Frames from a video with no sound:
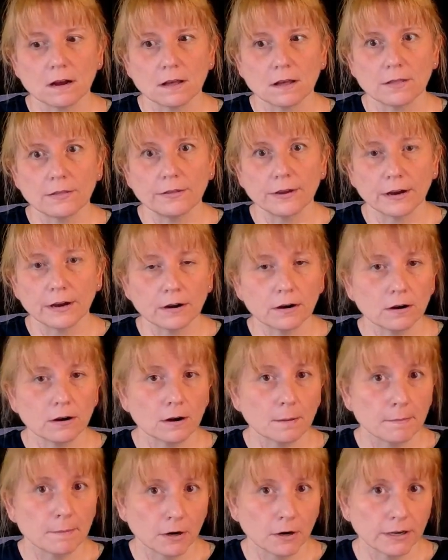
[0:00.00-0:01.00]
Their
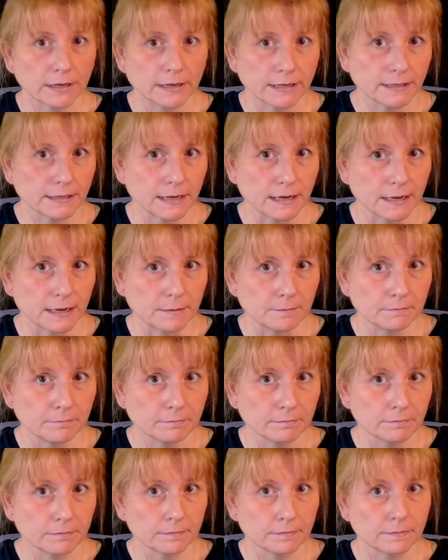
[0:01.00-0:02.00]
marketing team
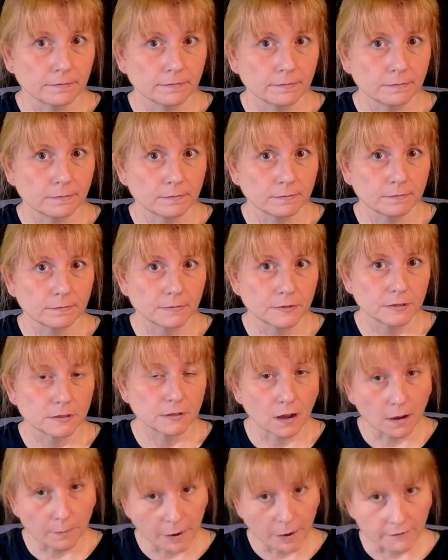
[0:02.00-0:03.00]

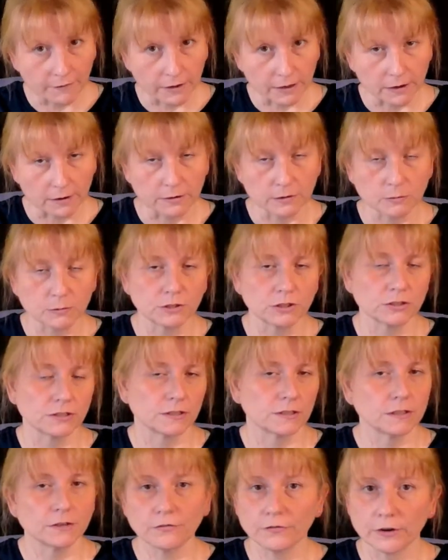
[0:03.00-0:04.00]
saw my videos, which is
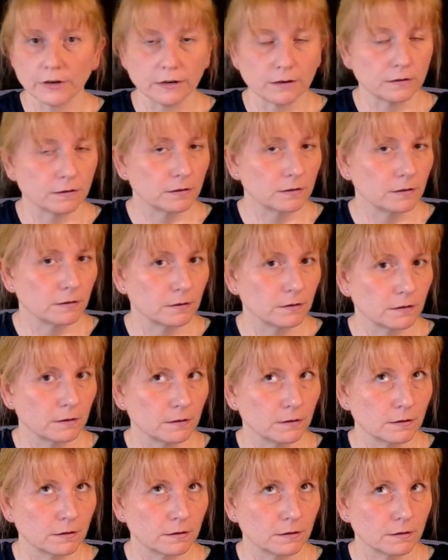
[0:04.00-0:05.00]
a different
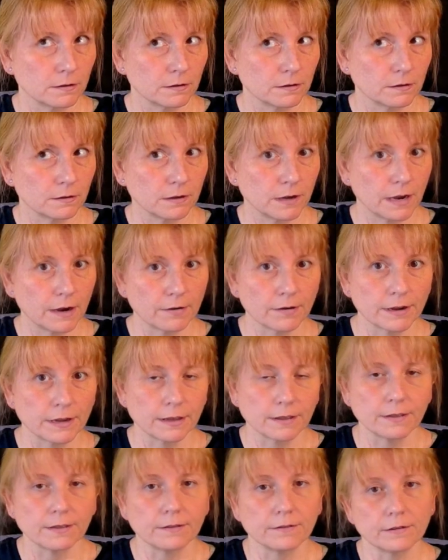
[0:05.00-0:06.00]

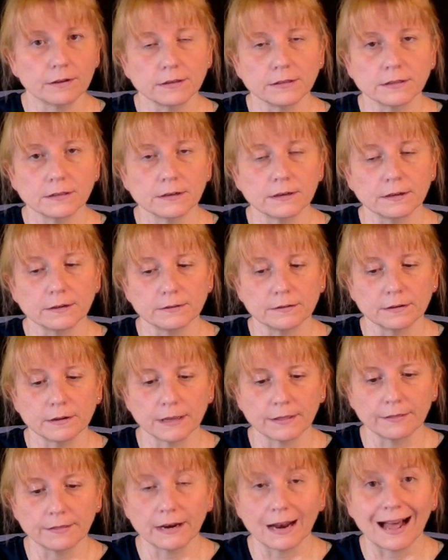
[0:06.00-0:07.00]
area
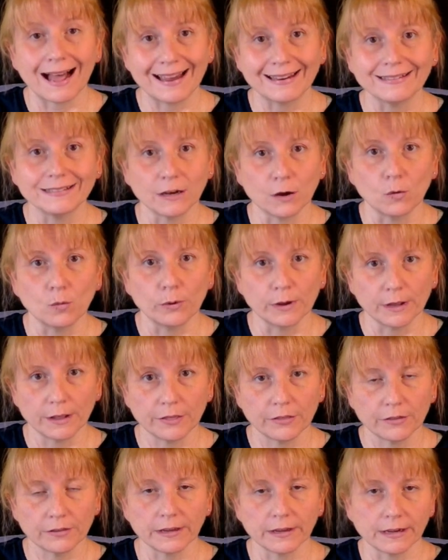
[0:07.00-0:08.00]
that I dealt with.
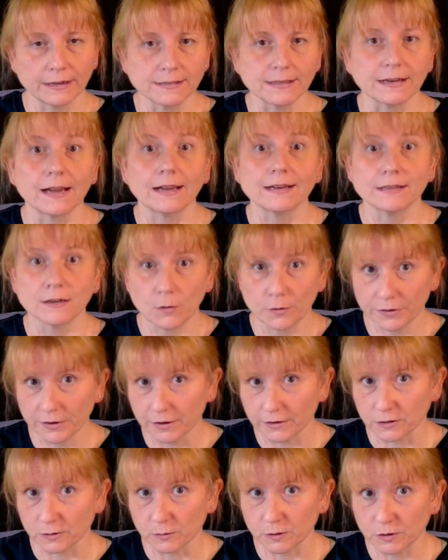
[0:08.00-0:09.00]
Like I said, I dealt with
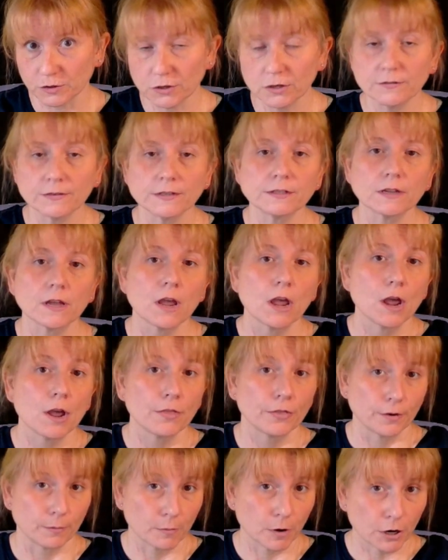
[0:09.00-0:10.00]
customer service.
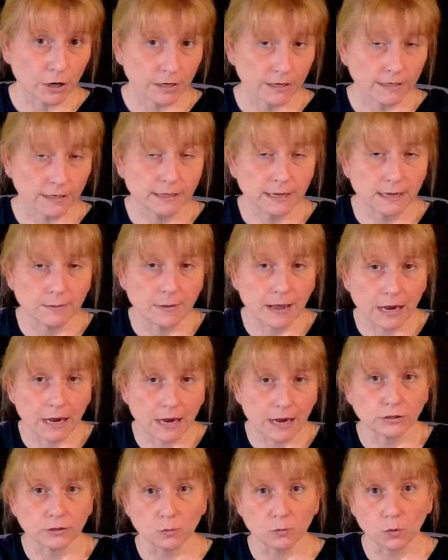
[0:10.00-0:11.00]
Their marketing team
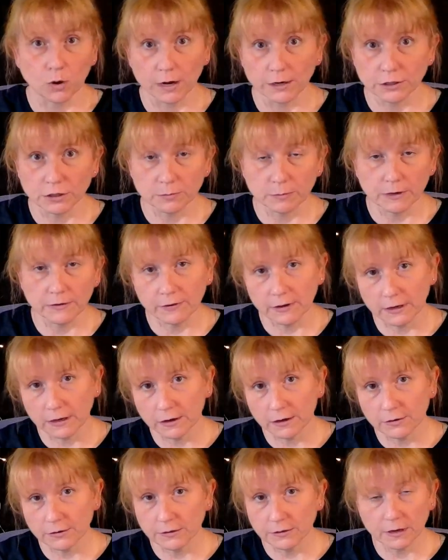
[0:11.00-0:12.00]
actually watched my
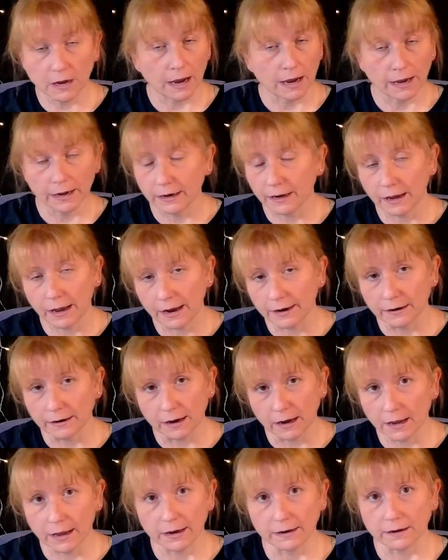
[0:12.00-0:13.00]
videos. I had
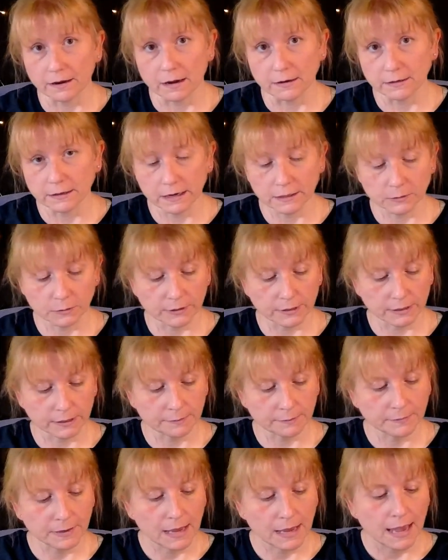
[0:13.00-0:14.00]
not had contact with
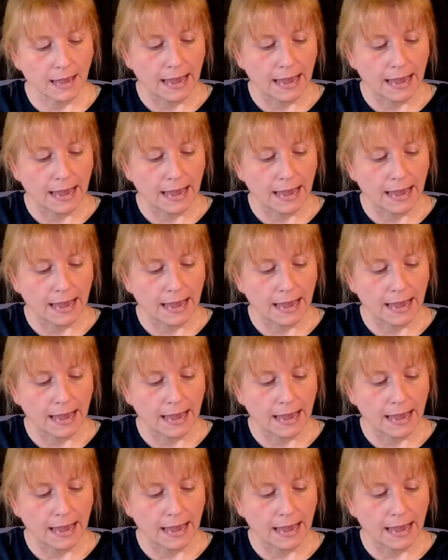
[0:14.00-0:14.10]
them.